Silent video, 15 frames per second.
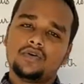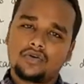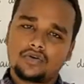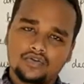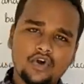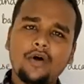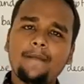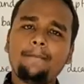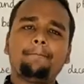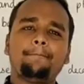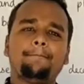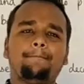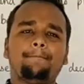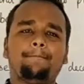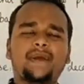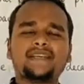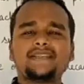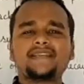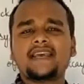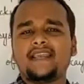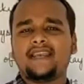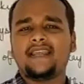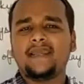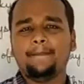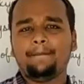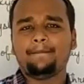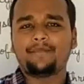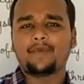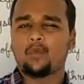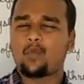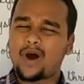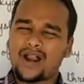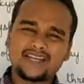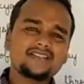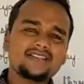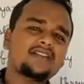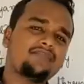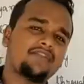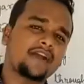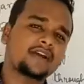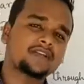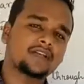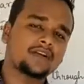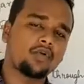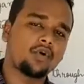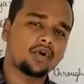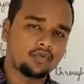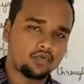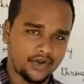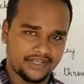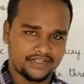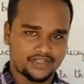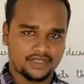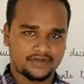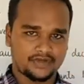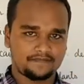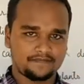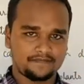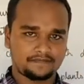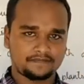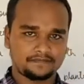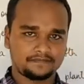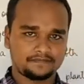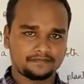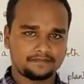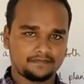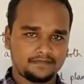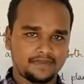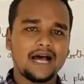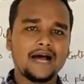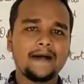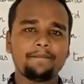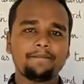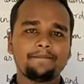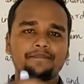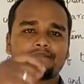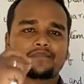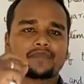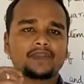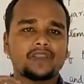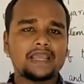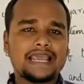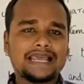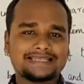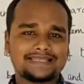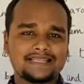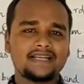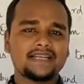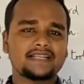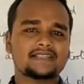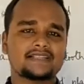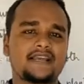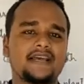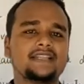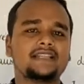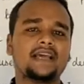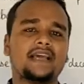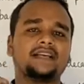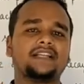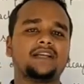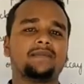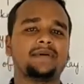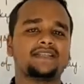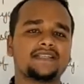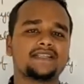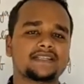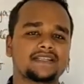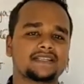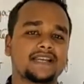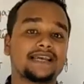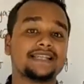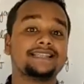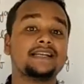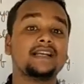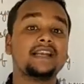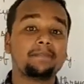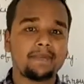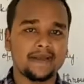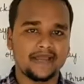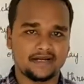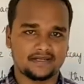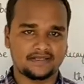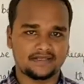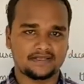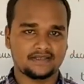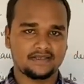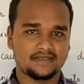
So basically, what is the factor on which the acidic strength and the basic strength depends?